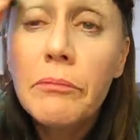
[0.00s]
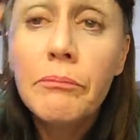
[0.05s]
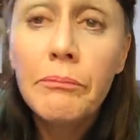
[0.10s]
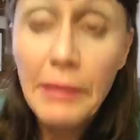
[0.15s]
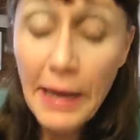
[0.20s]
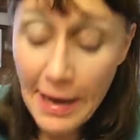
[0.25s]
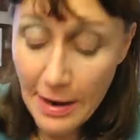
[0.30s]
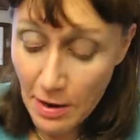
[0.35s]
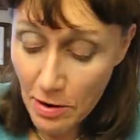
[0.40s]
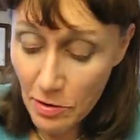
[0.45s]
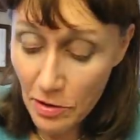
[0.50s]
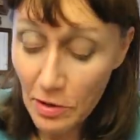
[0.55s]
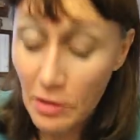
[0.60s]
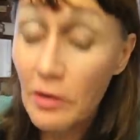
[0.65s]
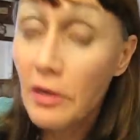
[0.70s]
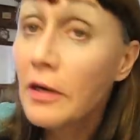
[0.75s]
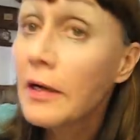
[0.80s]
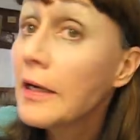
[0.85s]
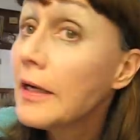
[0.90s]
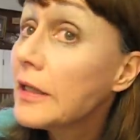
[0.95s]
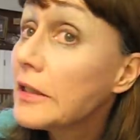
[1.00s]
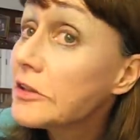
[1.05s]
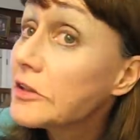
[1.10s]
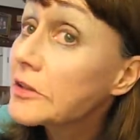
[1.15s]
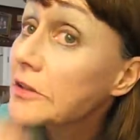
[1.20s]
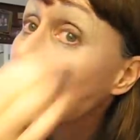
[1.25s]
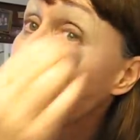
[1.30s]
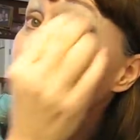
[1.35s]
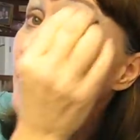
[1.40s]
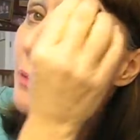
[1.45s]
powder and
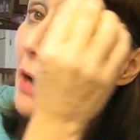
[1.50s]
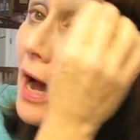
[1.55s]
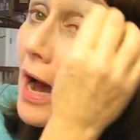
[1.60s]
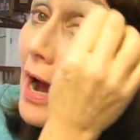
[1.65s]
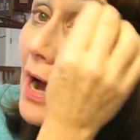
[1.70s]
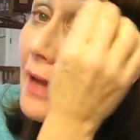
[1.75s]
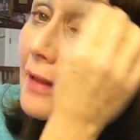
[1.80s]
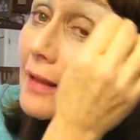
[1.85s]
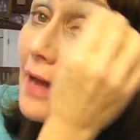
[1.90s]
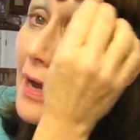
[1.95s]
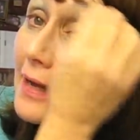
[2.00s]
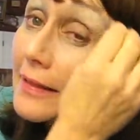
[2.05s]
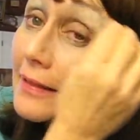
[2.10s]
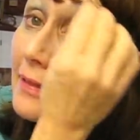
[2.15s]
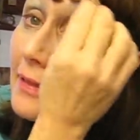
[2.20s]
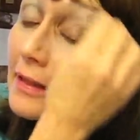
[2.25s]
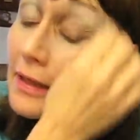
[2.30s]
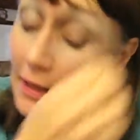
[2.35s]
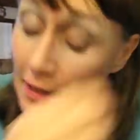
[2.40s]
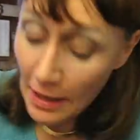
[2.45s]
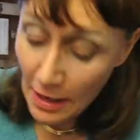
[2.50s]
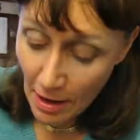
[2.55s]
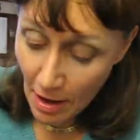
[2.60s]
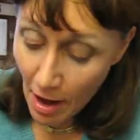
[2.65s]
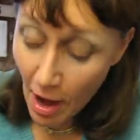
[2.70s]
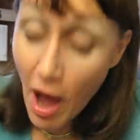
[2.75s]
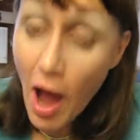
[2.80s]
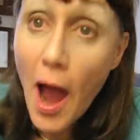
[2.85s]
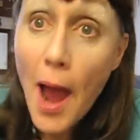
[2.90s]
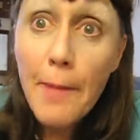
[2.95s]
just kind of highlight the
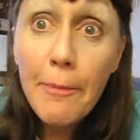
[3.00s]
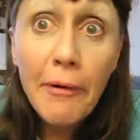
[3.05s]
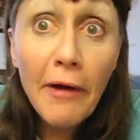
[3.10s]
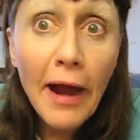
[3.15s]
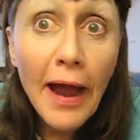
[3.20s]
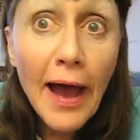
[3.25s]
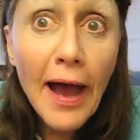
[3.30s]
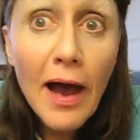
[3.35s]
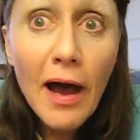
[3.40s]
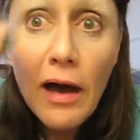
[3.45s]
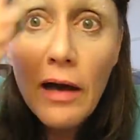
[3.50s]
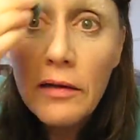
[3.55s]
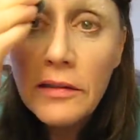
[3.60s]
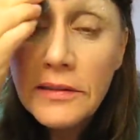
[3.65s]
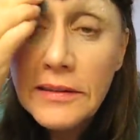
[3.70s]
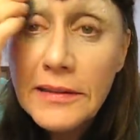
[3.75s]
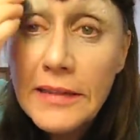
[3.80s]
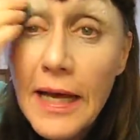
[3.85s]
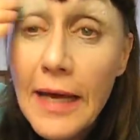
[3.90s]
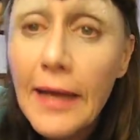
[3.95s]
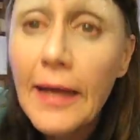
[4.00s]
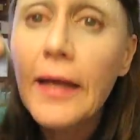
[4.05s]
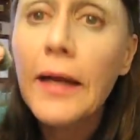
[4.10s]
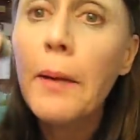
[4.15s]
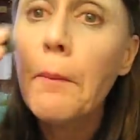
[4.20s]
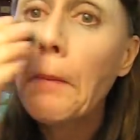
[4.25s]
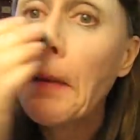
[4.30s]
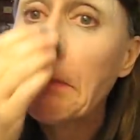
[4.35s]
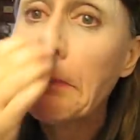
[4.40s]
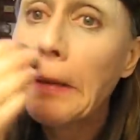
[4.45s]
eyebrows then,
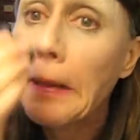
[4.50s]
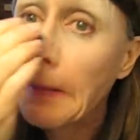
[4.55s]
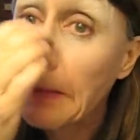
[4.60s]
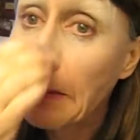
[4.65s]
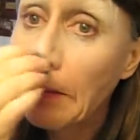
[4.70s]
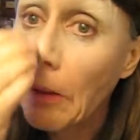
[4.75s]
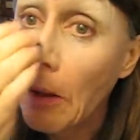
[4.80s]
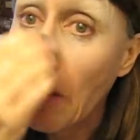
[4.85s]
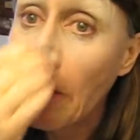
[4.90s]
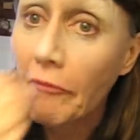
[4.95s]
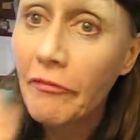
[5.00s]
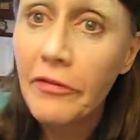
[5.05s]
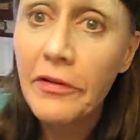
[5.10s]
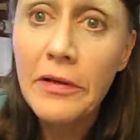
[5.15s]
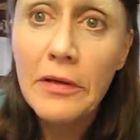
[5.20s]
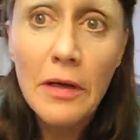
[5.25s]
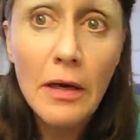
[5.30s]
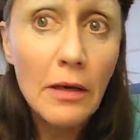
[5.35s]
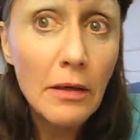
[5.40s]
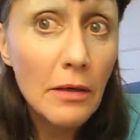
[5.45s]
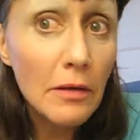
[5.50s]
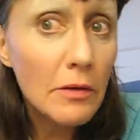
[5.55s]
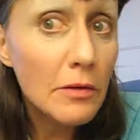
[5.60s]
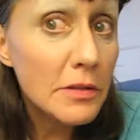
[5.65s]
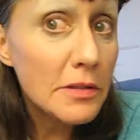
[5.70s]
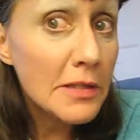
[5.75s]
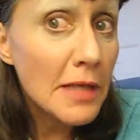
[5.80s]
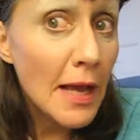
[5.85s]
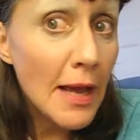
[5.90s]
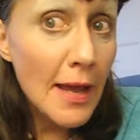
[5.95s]
and maybe a little off the
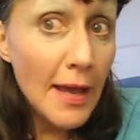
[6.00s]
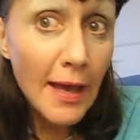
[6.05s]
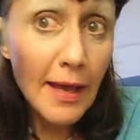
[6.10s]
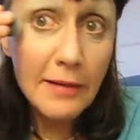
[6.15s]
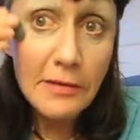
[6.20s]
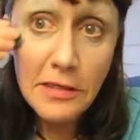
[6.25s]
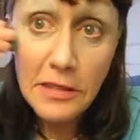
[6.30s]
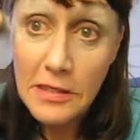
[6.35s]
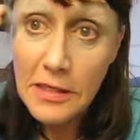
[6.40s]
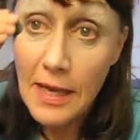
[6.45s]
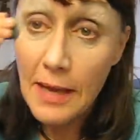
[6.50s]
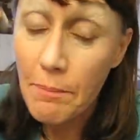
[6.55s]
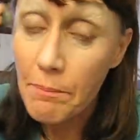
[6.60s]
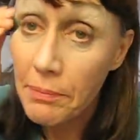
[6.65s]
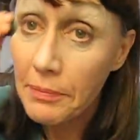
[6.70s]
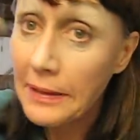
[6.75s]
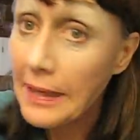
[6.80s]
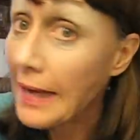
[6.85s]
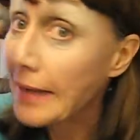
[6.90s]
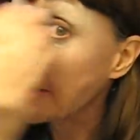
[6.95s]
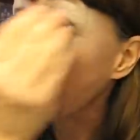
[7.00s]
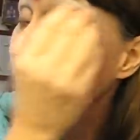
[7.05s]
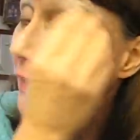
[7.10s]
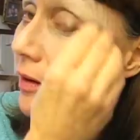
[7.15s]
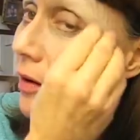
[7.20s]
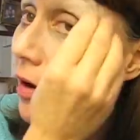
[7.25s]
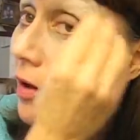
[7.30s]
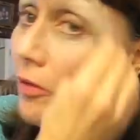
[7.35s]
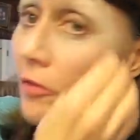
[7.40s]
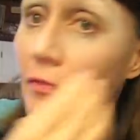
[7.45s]
nose, and just keep blending
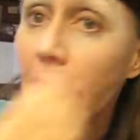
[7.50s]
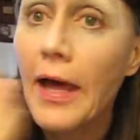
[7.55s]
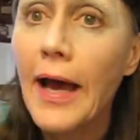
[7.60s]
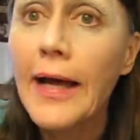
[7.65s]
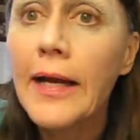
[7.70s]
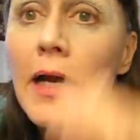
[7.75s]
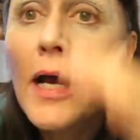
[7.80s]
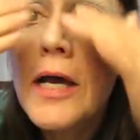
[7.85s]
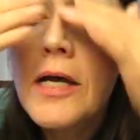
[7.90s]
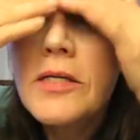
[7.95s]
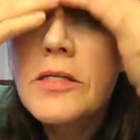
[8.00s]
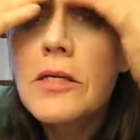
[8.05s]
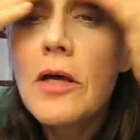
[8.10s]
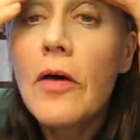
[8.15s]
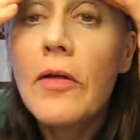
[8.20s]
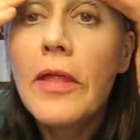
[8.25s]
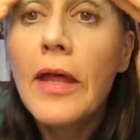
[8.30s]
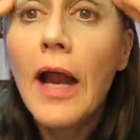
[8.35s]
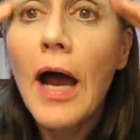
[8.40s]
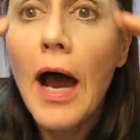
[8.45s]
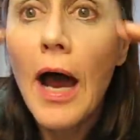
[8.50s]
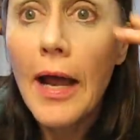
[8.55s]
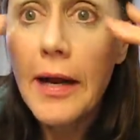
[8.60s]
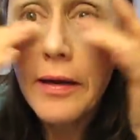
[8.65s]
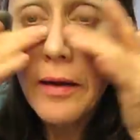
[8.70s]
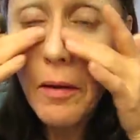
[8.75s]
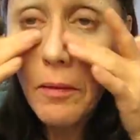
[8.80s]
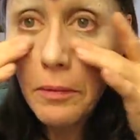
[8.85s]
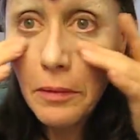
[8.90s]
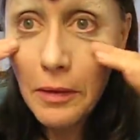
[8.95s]
all of that so that I
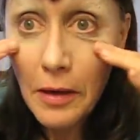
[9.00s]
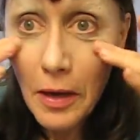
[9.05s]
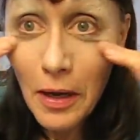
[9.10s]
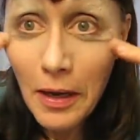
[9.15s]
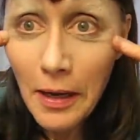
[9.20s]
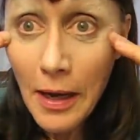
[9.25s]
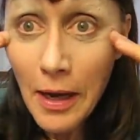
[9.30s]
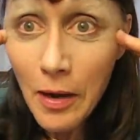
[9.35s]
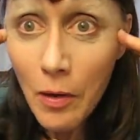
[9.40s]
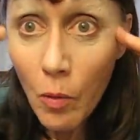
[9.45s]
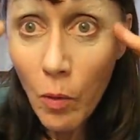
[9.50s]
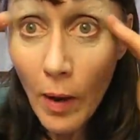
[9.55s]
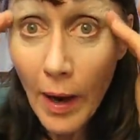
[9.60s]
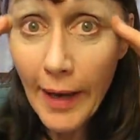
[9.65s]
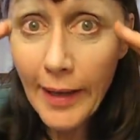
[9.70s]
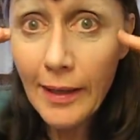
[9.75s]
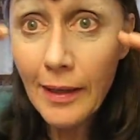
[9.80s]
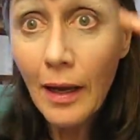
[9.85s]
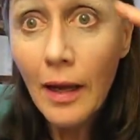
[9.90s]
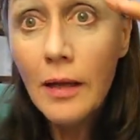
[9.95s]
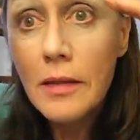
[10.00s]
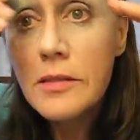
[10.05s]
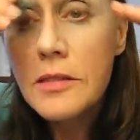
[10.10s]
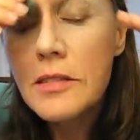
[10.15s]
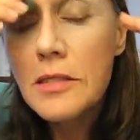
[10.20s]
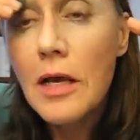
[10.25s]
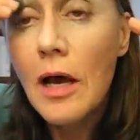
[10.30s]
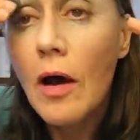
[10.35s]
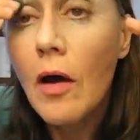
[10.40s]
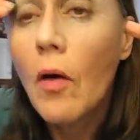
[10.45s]
don't look quite
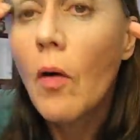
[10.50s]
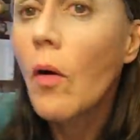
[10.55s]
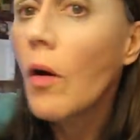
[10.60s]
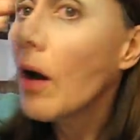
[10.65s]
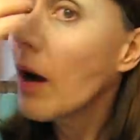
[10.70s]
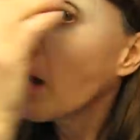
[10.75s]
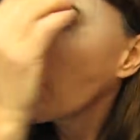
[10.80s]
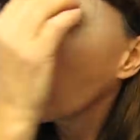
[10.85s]
so